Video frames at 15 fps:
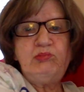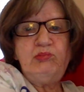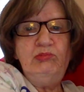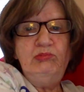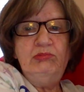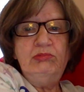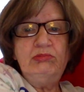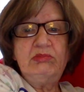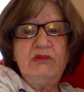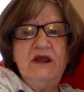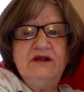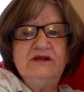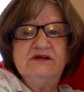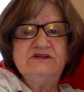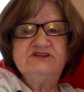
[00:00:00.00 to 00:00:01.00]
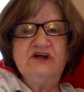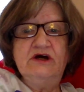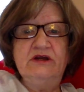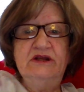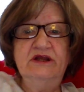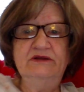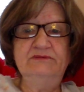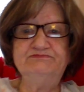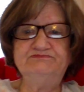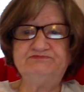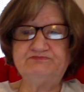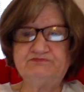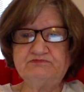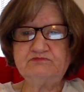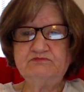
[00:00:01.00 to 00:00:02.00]
I clicked on it,
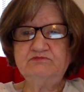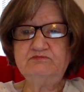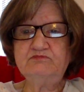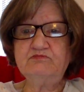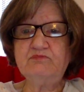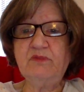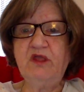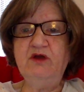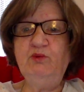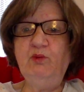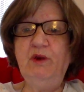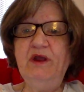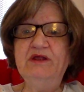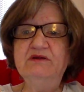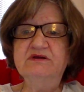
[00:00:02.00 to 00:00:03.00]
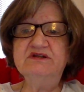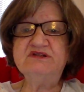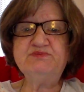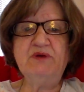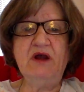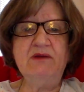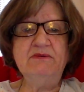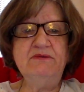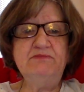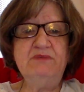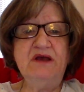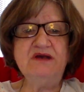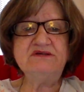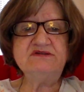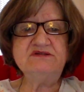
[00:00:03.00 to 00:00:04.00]
and well, it is probably
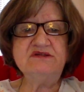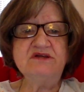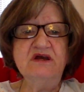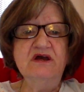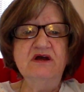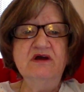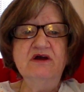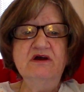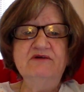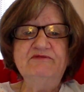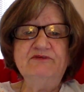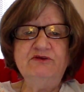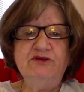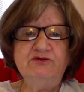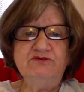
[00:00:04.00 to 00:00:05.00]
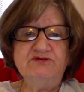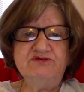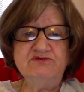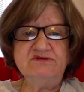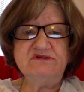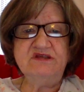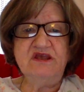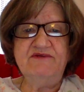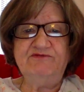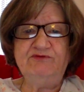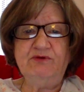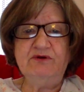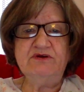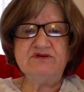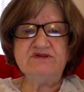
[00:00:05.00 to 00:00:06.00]
best for you to see
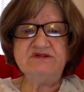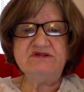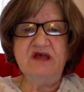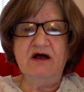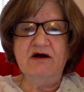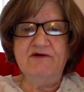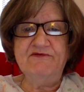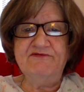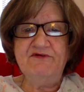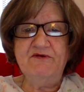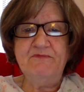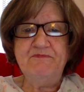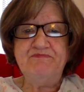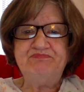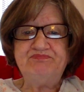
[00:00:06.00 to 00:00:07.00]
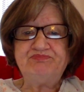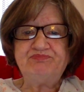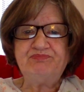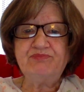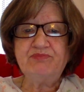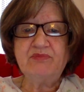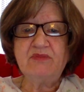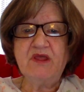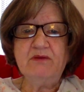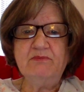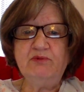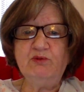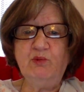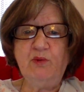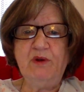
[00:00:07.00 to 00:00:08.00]
for yourself,
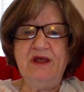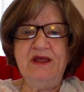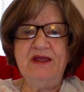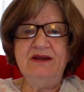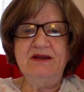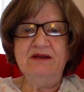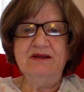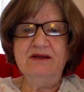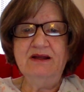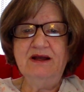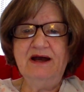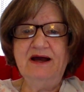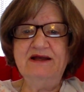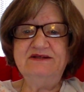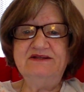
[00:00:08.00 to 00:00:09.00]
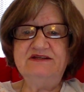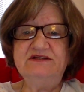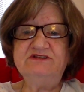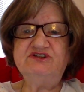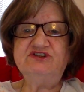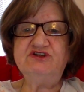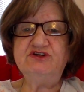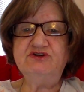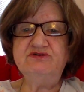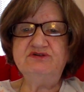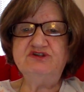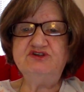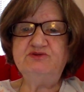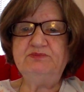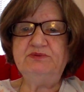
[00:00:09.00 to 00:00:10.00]
but when I did
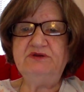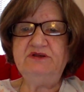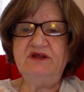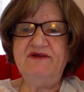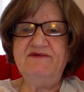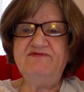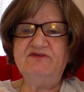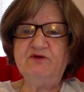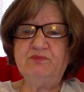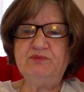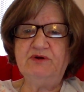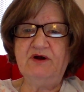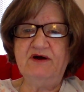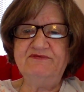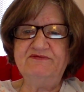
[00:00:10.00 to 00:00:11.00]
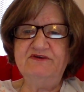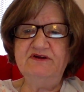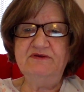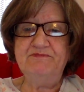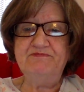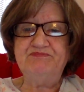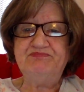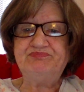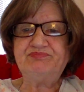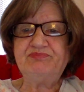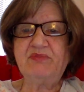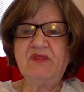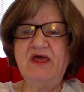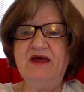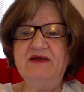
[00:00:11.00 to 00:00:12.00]
choose to believe their prophet
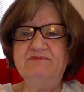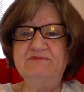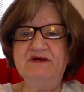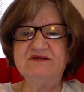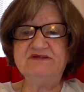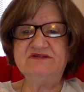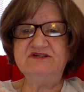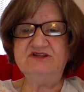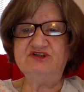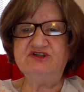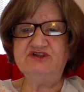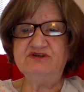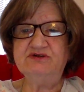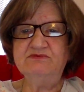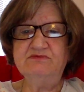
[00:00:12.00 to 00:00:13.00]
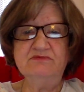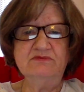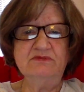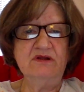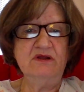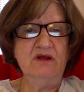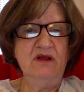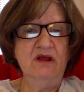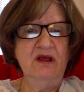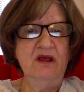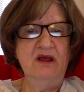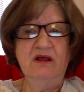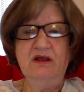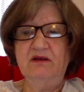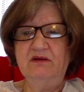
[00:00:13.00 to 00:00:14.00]
and message.
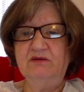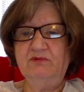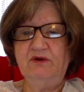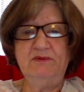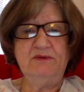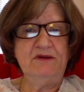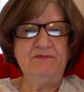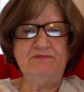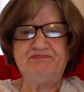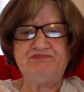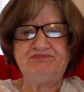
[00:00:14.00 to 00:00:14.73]
Wait a minute.